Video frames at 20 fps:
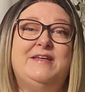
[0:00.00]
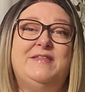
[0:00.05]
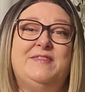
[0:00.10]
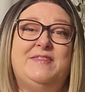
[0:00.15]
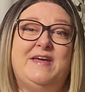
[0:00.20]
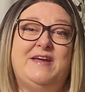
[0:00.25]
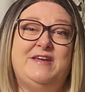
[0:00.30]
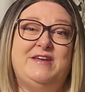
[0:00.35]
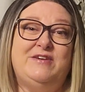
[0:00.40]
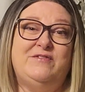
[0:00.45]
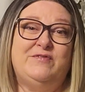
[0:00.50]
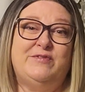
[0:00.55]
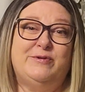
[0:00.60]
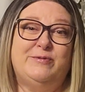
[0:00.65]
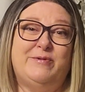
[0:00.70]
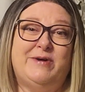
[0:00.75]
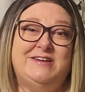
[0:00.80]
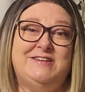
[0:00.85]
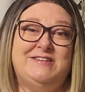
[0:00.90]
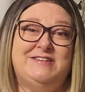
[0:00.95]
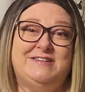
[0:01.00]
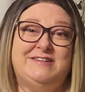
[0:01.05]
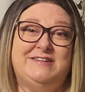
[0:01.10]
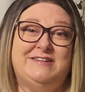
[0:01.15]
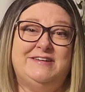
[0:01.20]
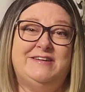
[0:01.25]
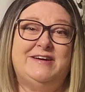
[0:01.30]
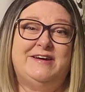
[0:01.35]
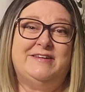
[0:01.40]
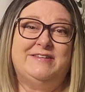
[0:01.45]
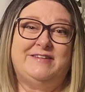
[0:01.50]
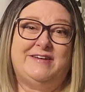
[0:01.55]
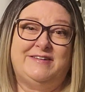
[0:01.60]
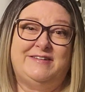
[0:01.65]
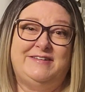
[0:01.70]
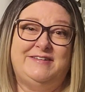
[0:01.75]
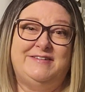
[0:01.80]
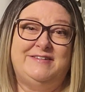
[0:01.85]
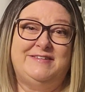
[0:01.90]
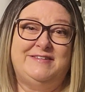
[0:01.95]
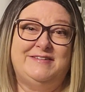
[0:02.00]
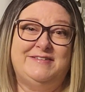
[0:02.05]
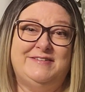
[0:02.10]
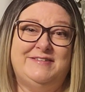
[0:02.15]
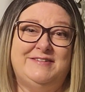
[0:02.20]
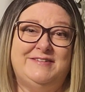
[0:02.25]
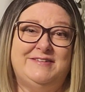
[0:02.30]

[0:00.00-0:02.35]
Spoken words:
Thank you for watching. I'll talk to you soon.